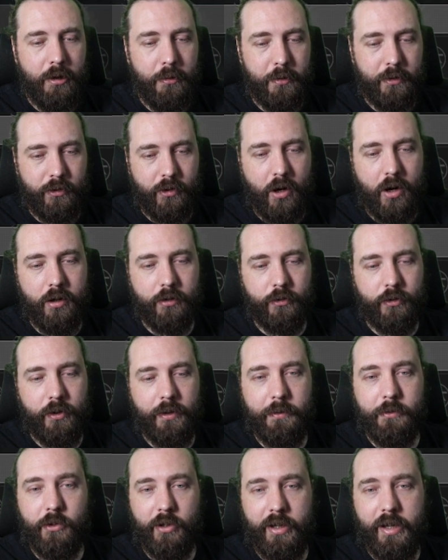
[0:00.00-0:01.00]
which can't
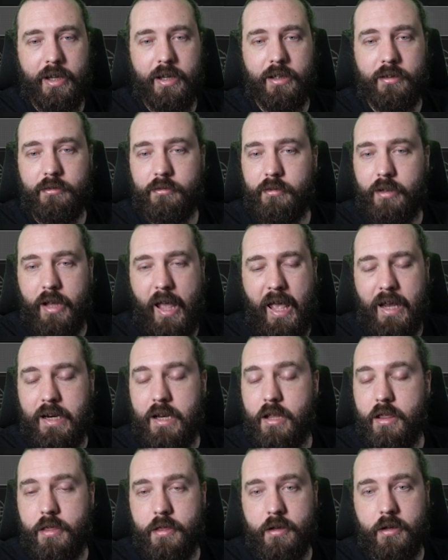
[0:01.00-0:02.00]
seem to hit
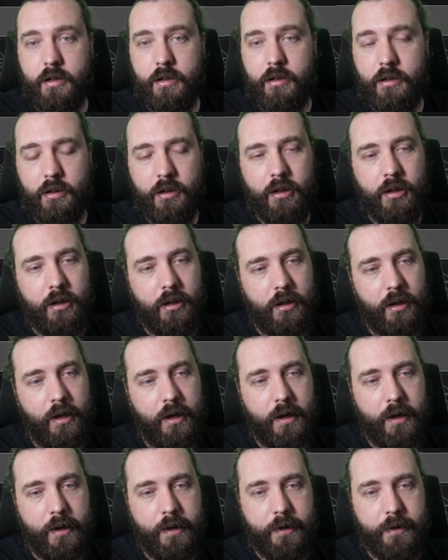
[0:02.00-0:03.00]
anything.
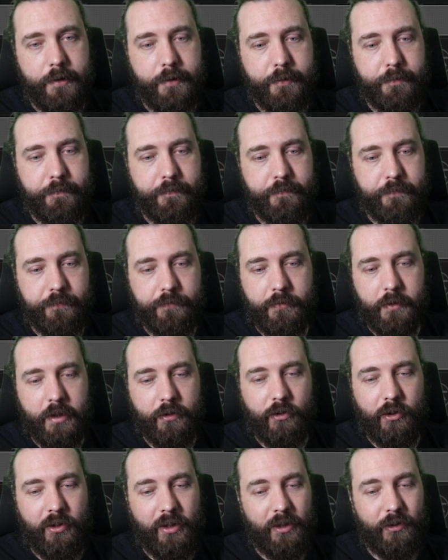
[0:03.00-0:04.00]
This